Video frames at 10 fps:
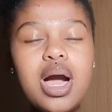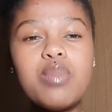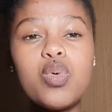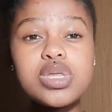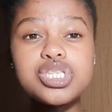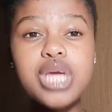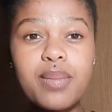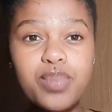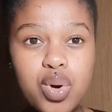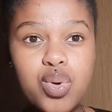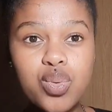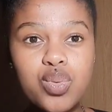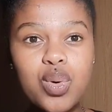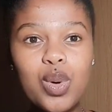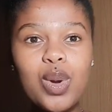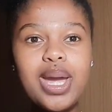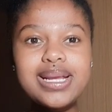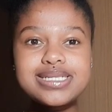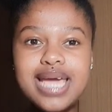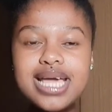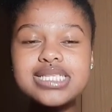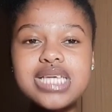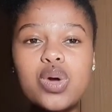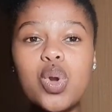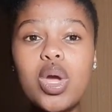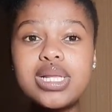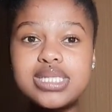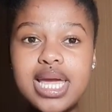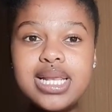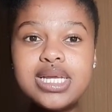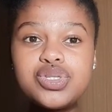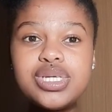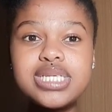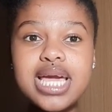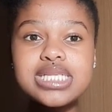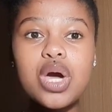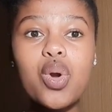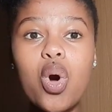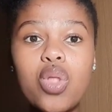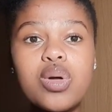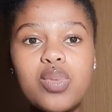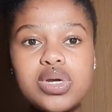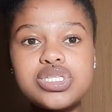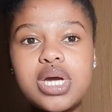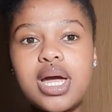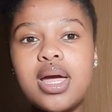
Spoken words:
with shampoo, it literally takes out all the moisture.